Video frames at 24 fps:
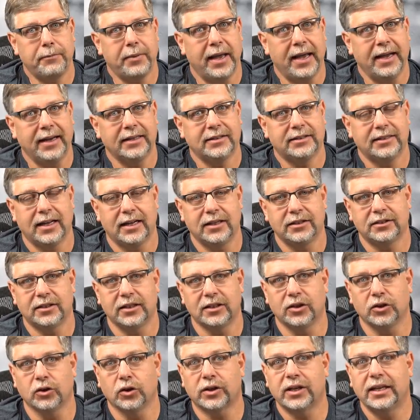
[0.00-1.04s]
paying
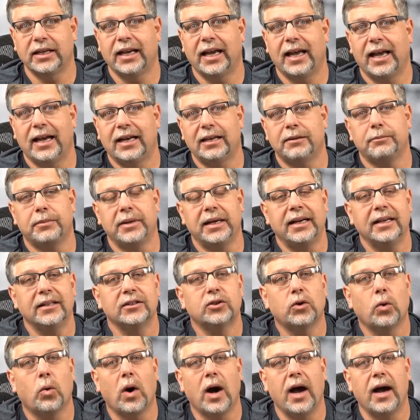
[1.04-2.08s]
attention, looking ahead, being
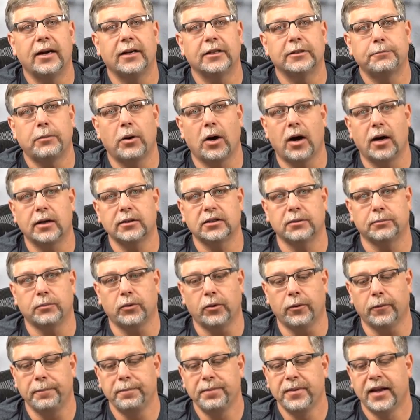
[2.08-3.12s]
as quiet as
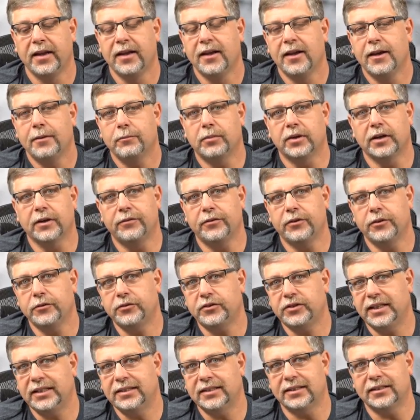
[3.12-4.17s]
possible. But if you've
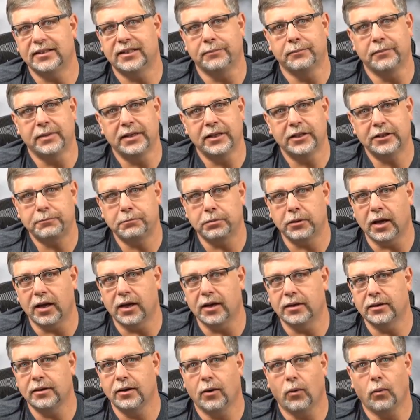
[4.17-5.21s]
seen the diminished
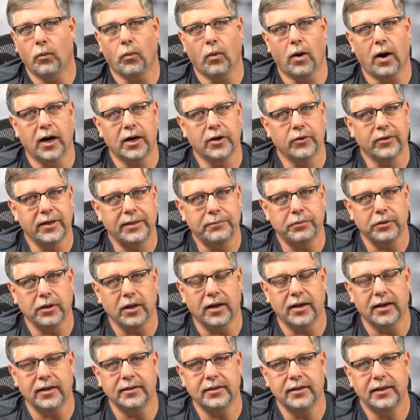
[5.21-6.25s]
blood, watery
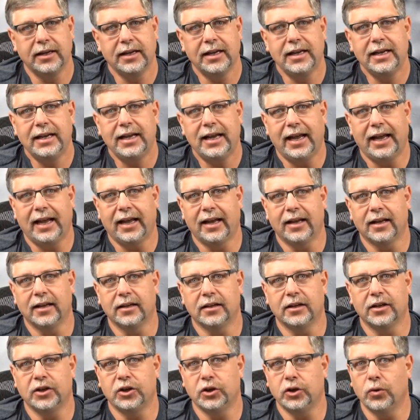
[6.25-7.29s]
blood,
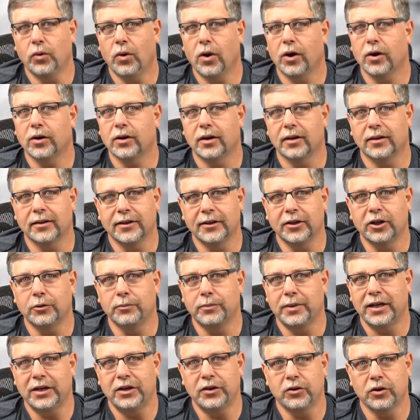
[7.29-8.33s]
and you are a little
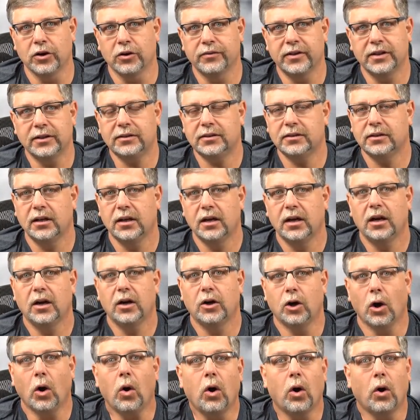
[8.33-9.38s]
bit nervous,
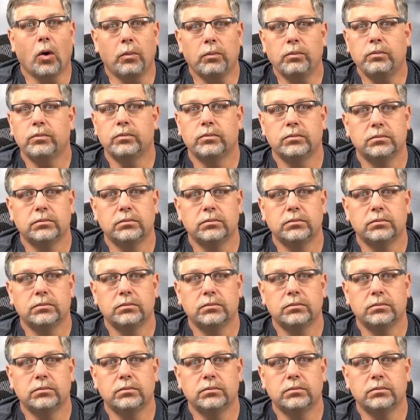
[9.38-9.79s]
go home.